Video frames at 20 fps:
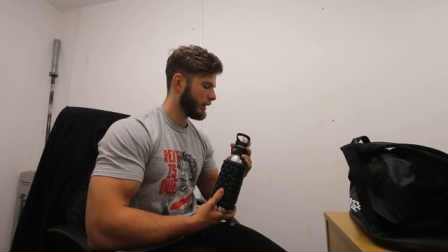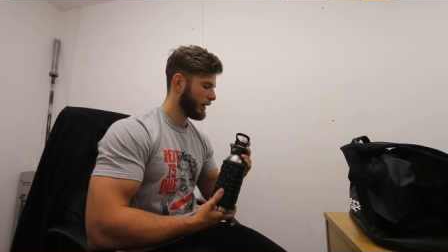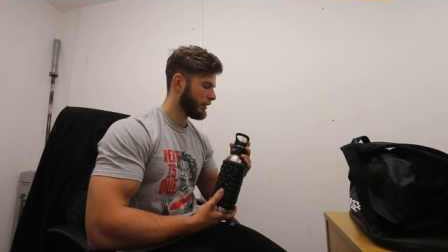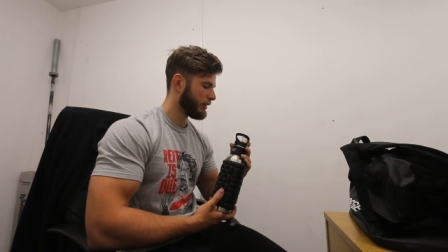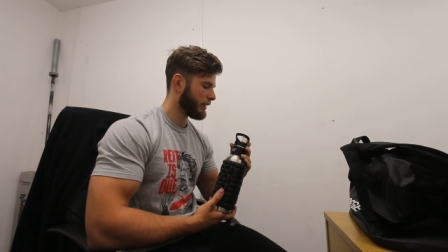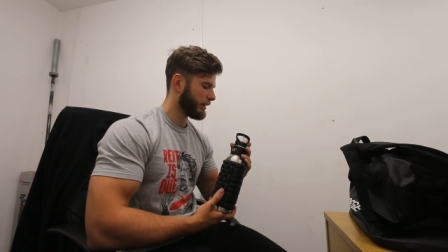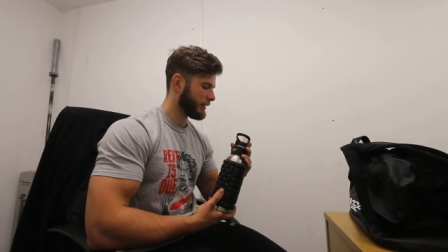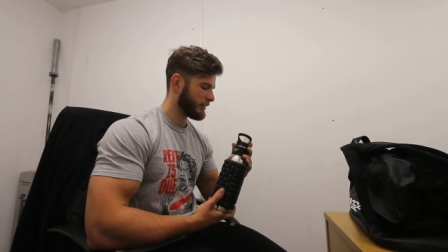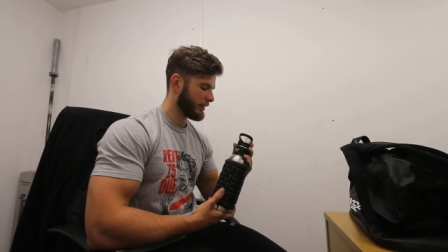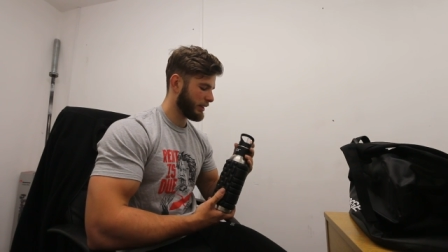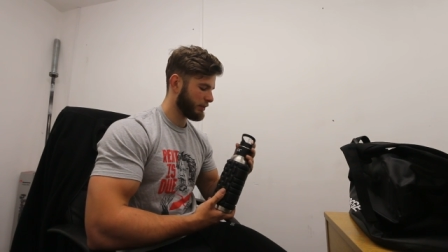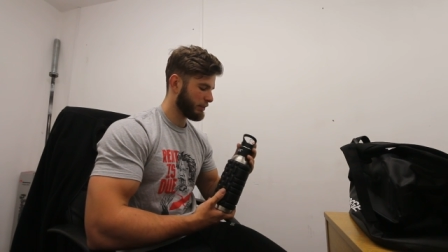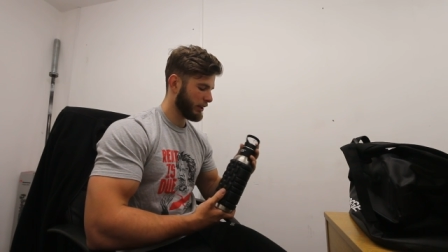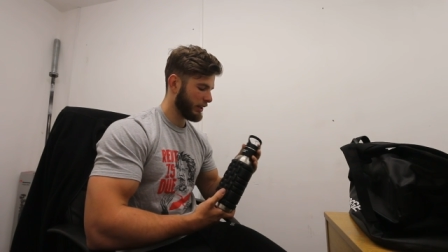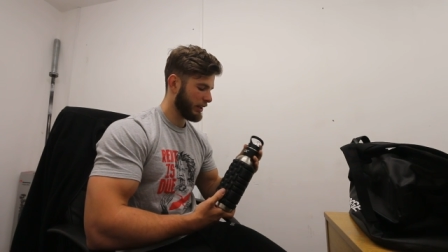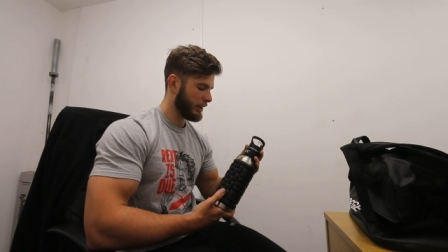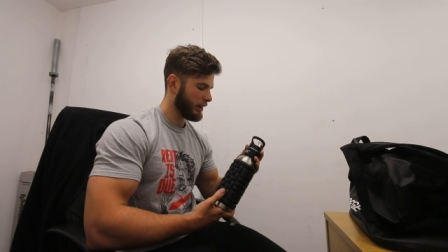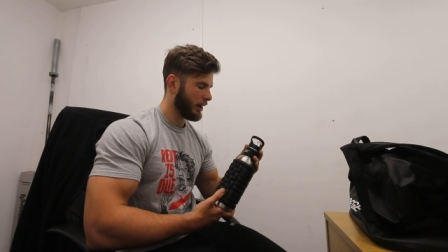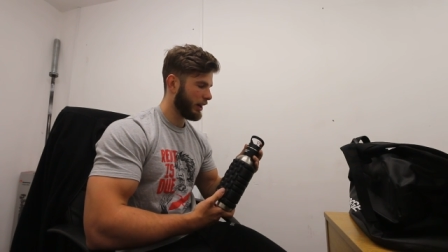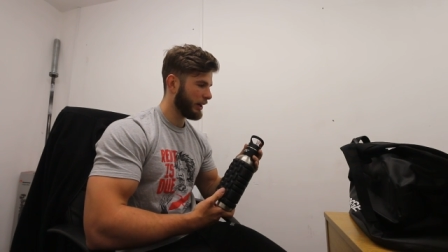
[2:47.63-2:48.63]
I don't think it's
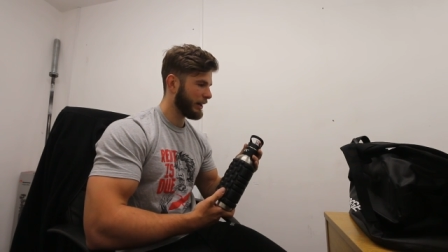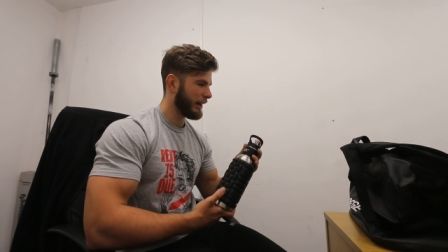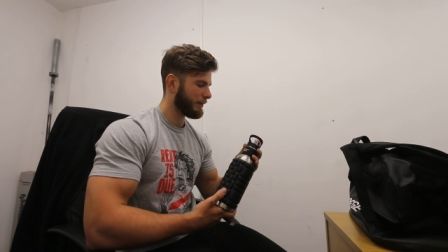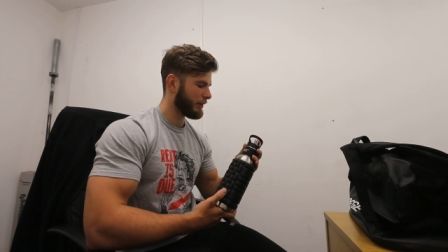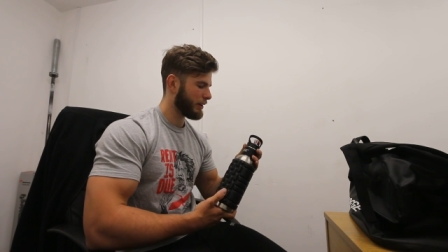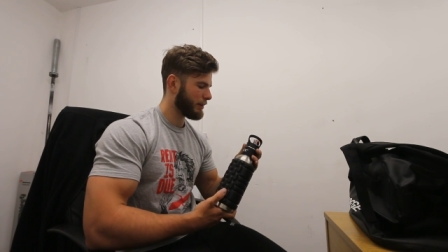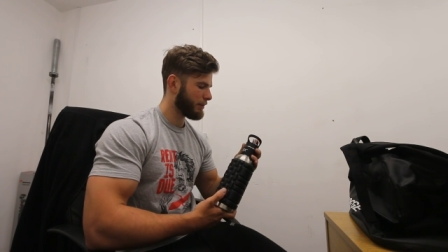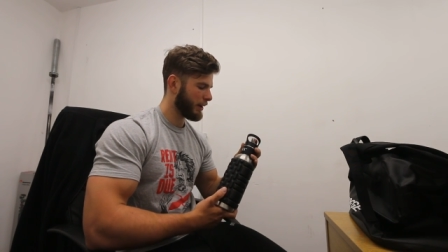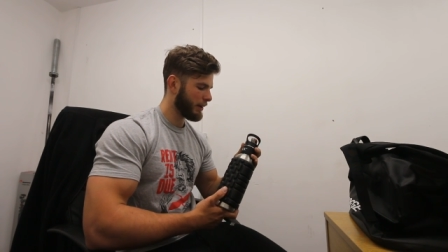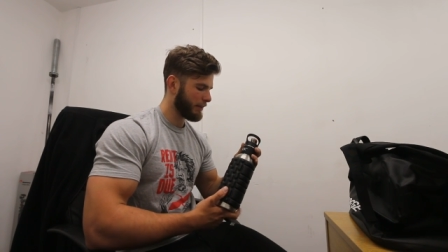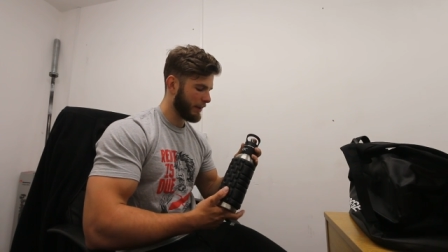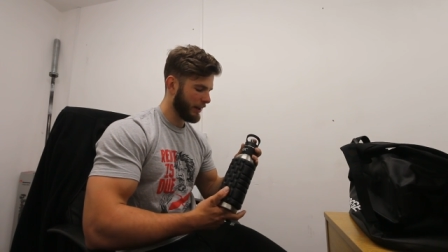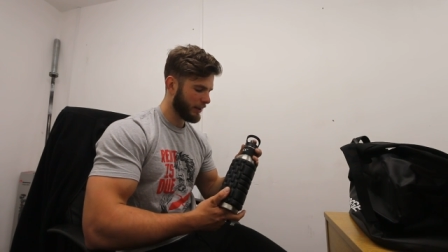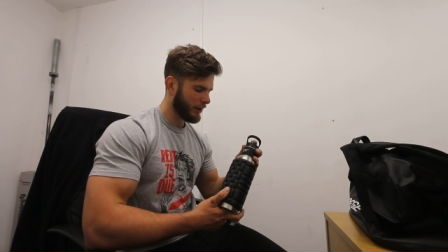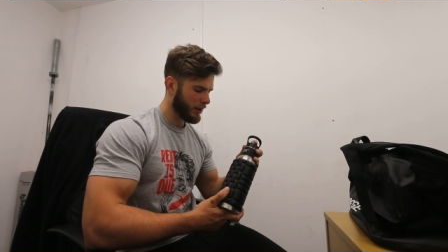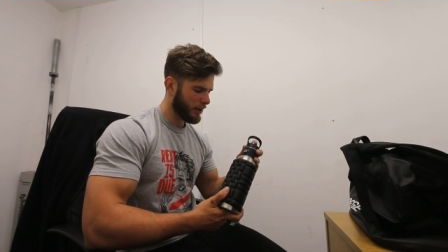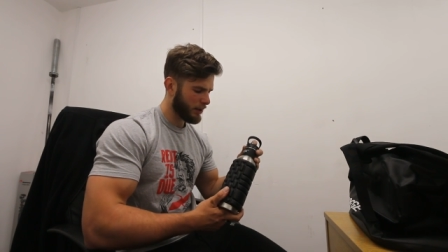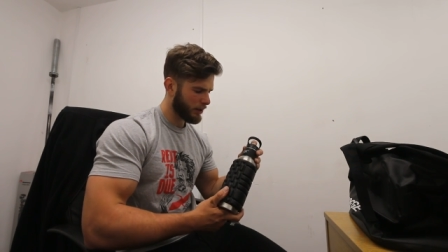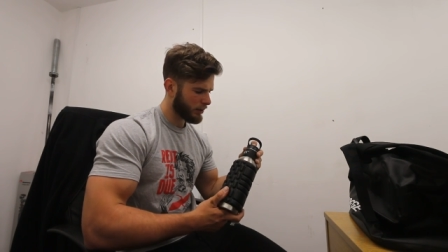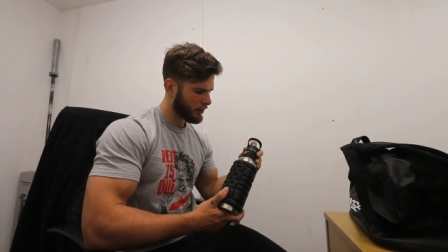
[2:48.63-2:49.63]
gimmicky. I'd have it in my
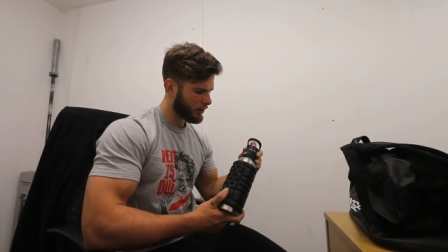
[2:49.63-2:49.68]
bag.